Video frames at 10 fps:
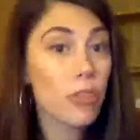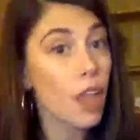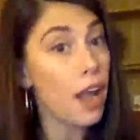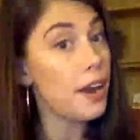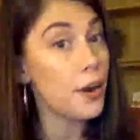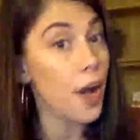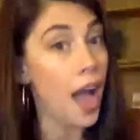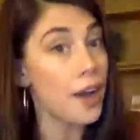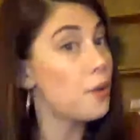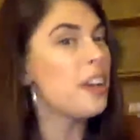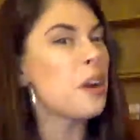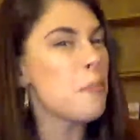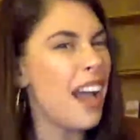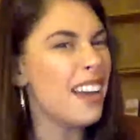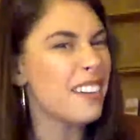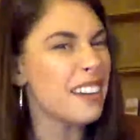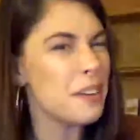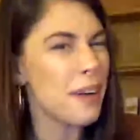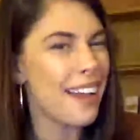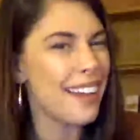I don't hear back right
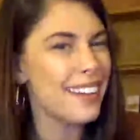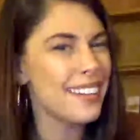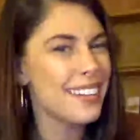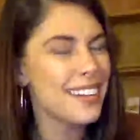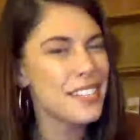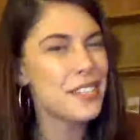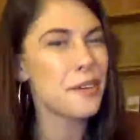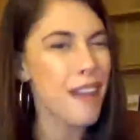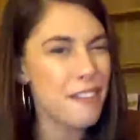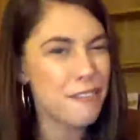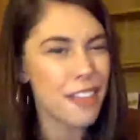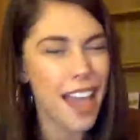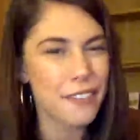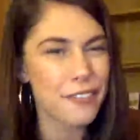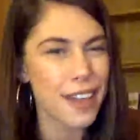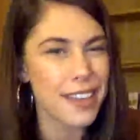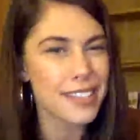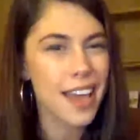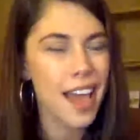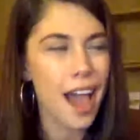away. So red flag phase,
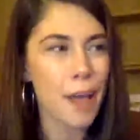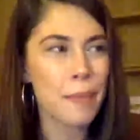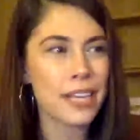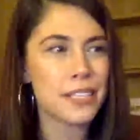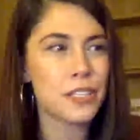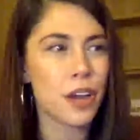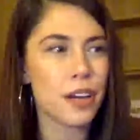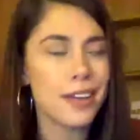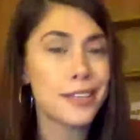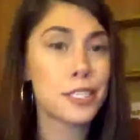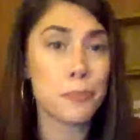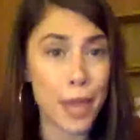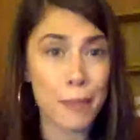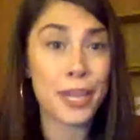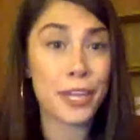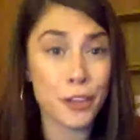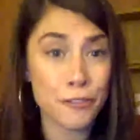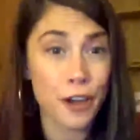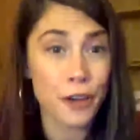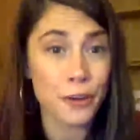I might start spamming your
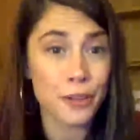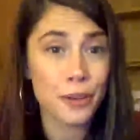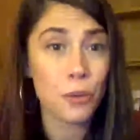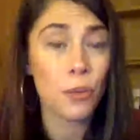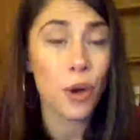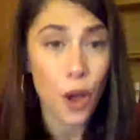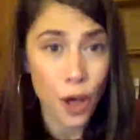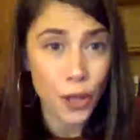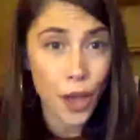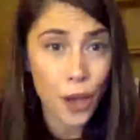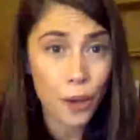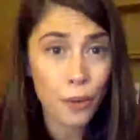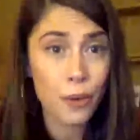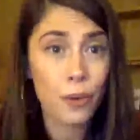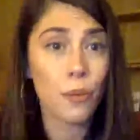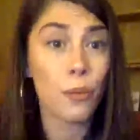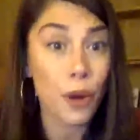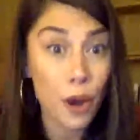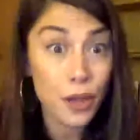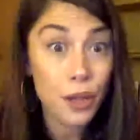phone. "Hello, where
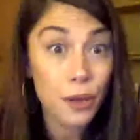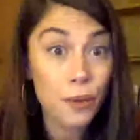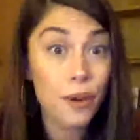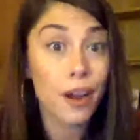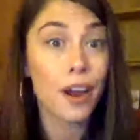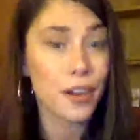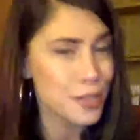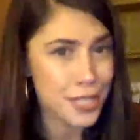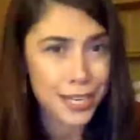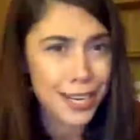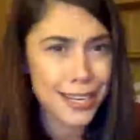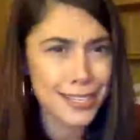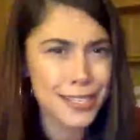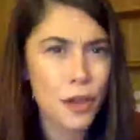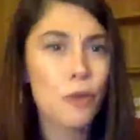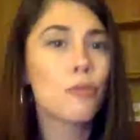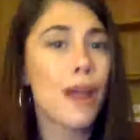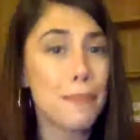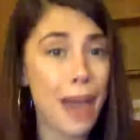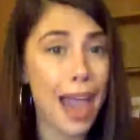are you? Are you serious?"
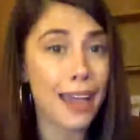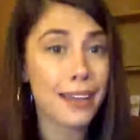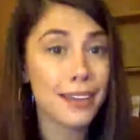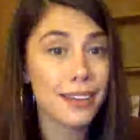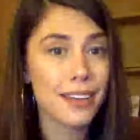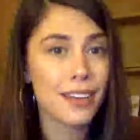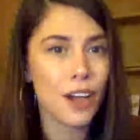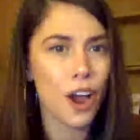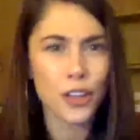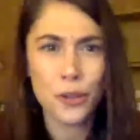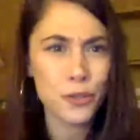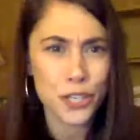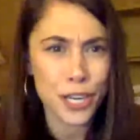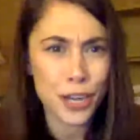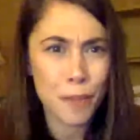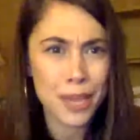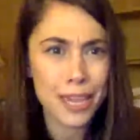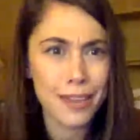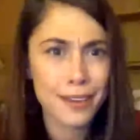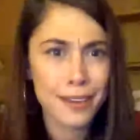Right back. "Are you cheating on
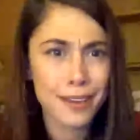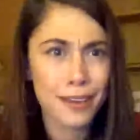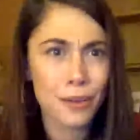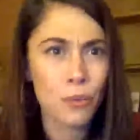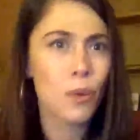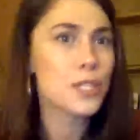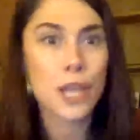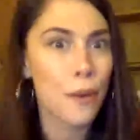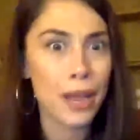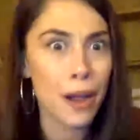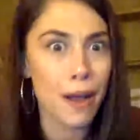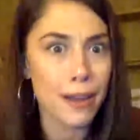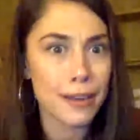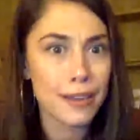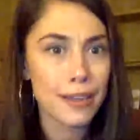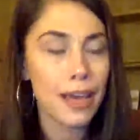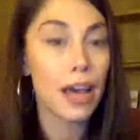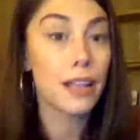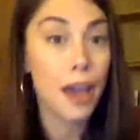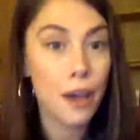me? What's going on?"
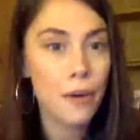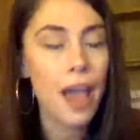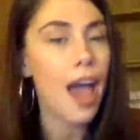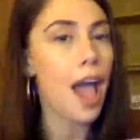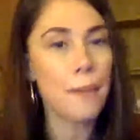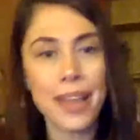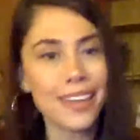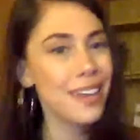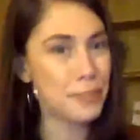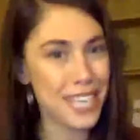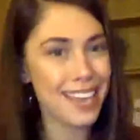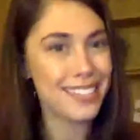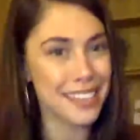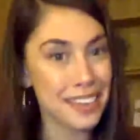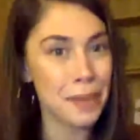"Hello." I might keep texting